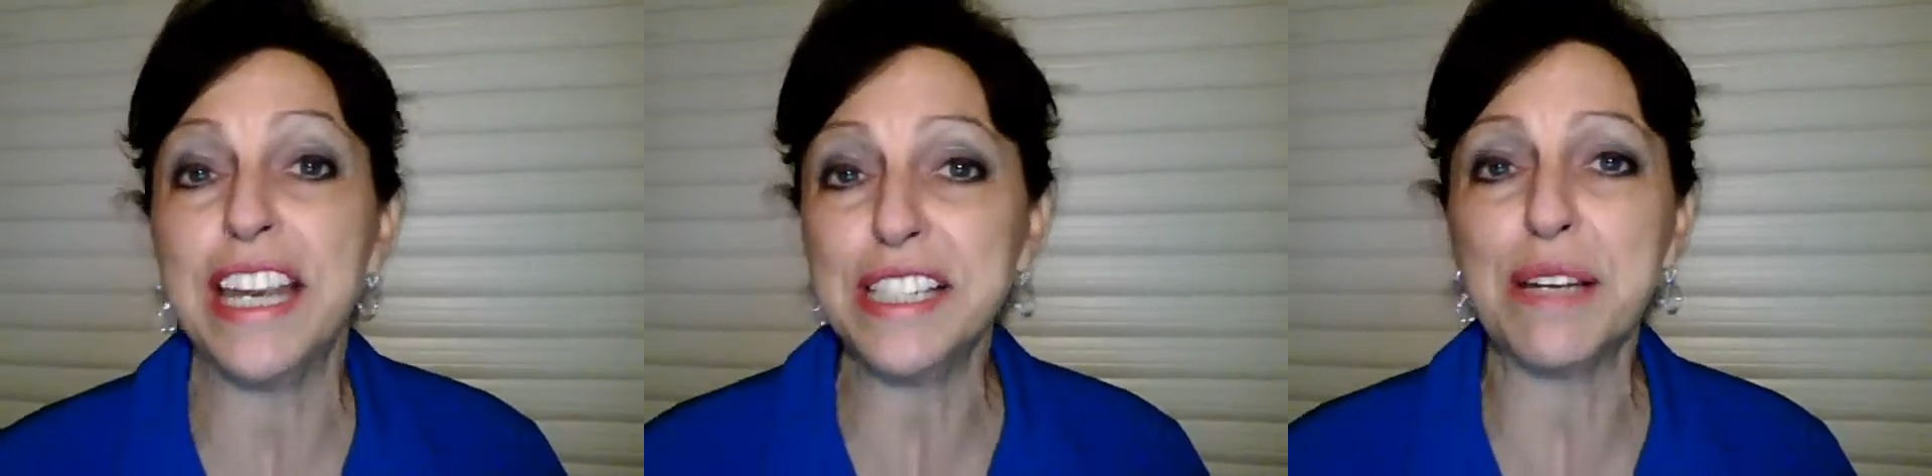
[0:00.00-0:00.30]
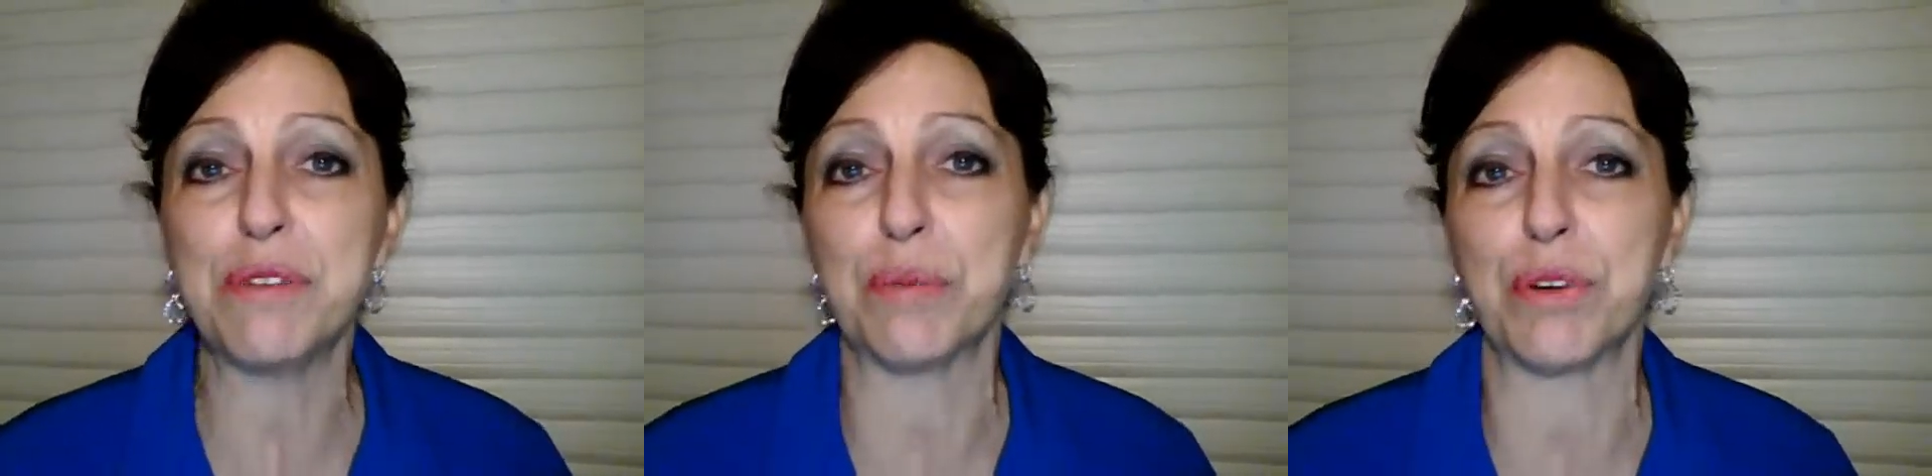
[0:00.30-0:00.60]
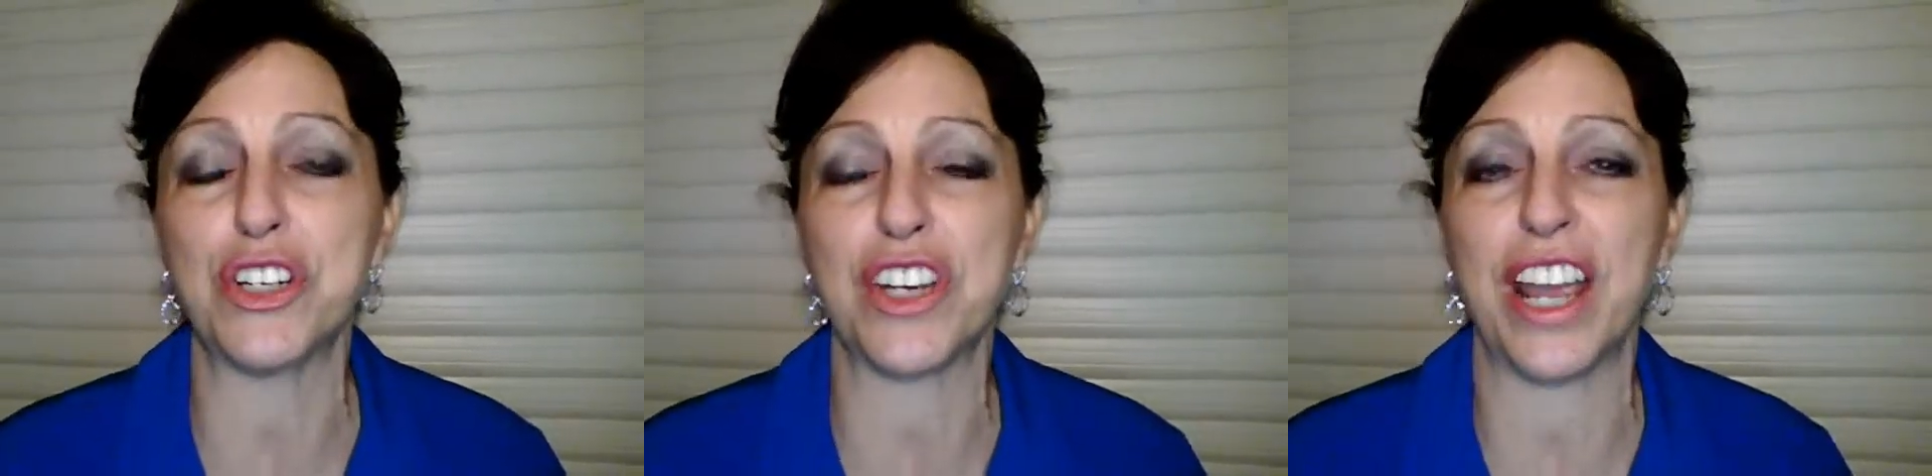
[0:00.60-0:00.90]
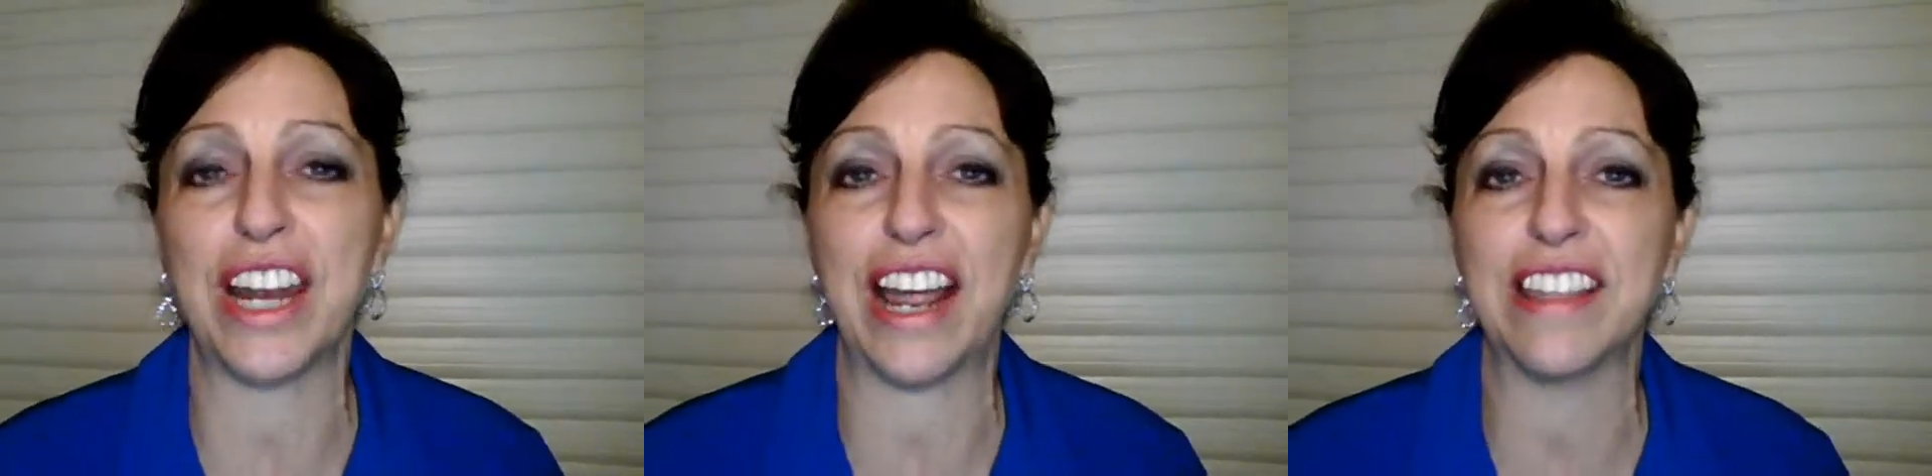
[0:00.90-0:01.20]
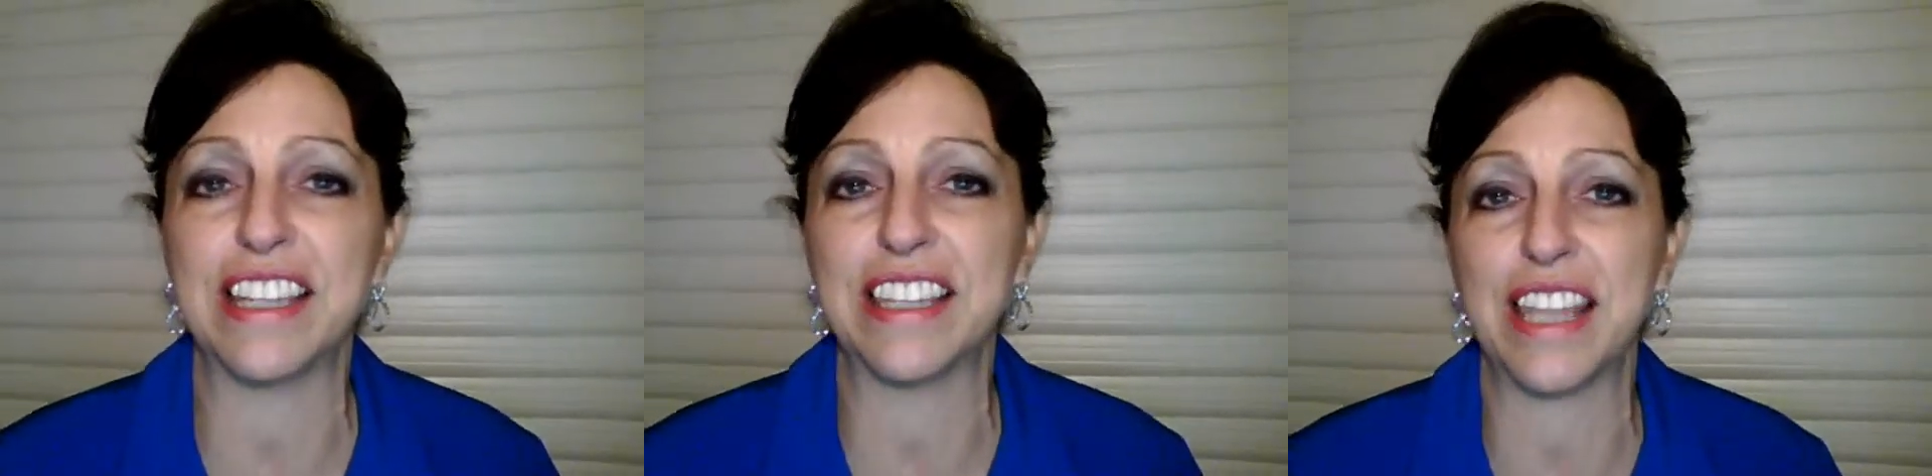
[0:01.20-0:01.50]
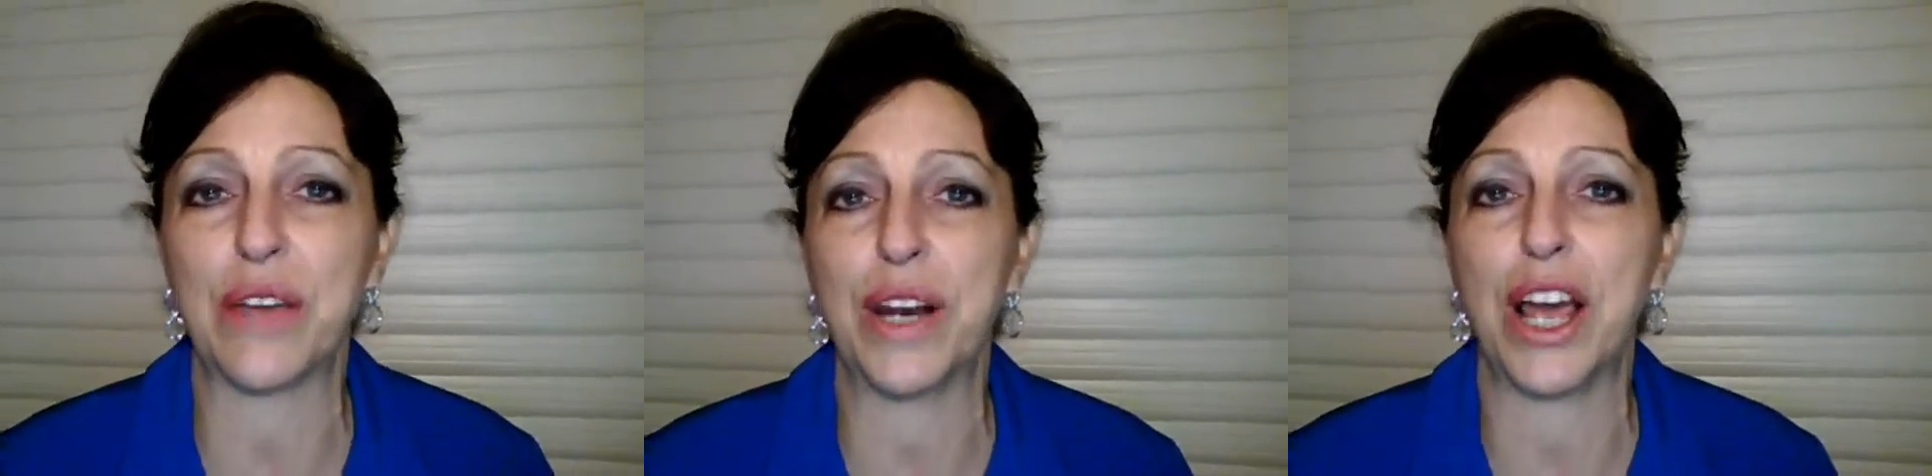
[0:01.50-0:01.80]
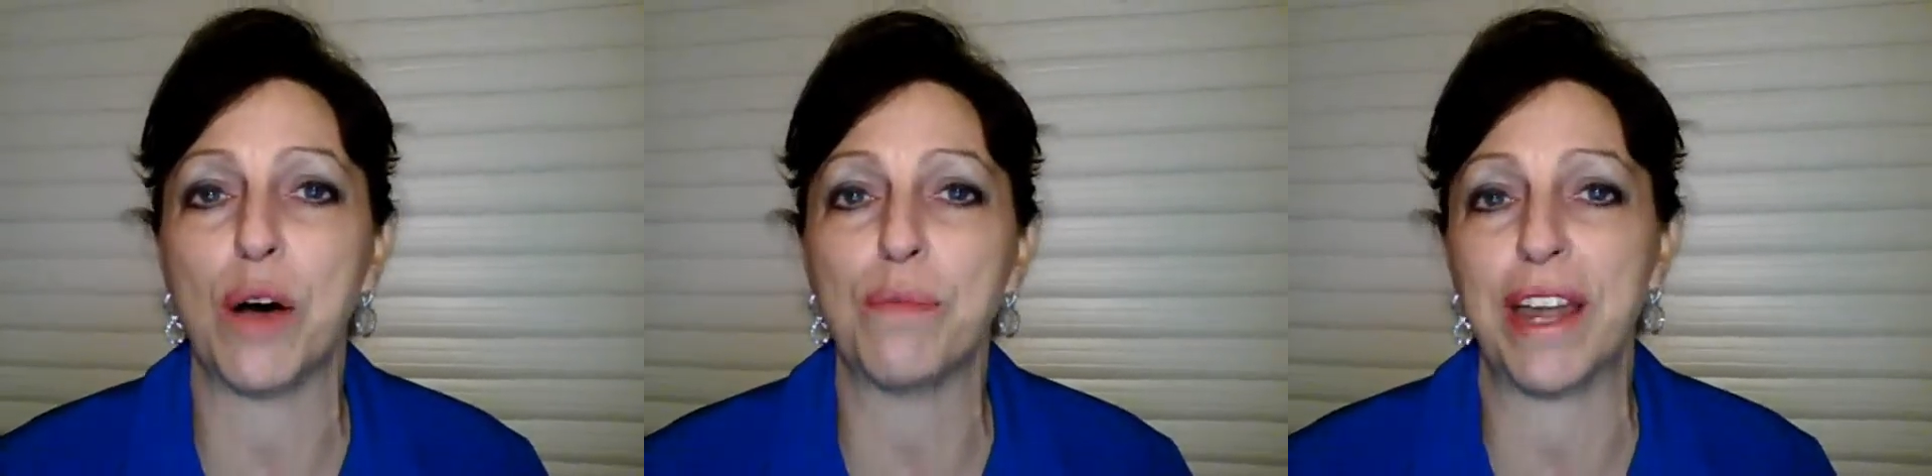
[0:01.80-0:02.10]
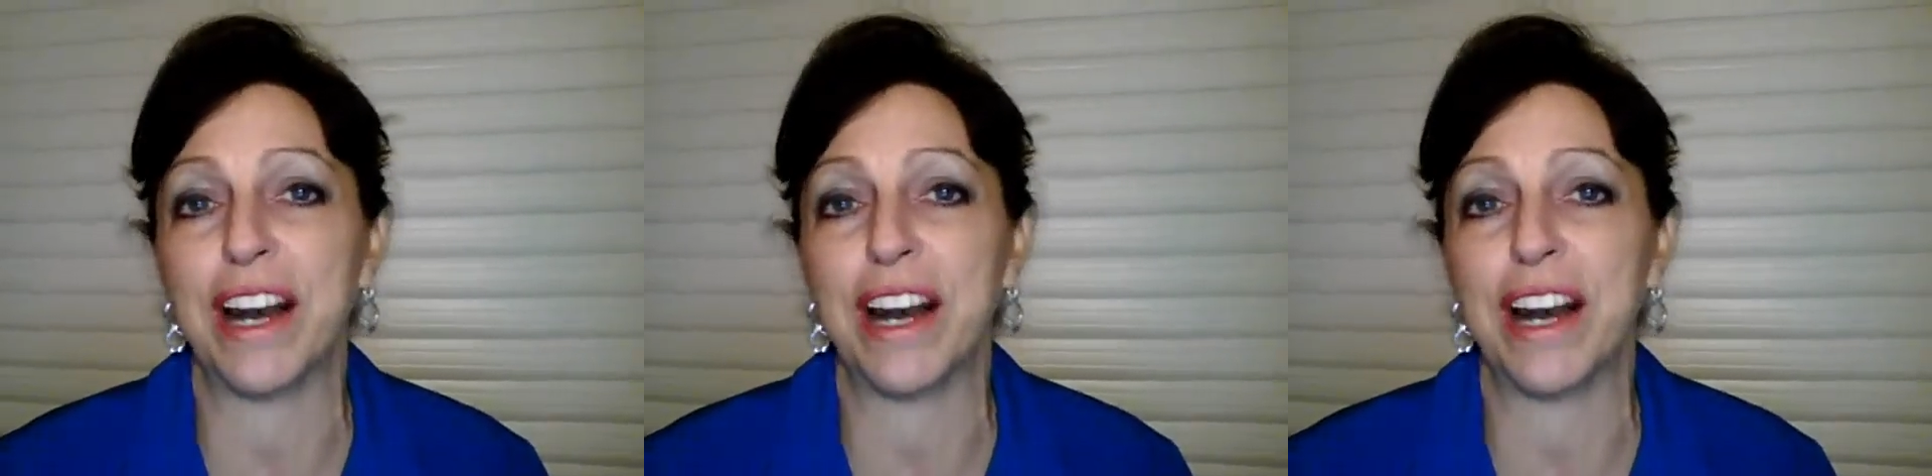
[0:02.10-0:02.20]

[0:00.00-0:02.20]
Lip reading: he seemed to appreciate and think that they would help,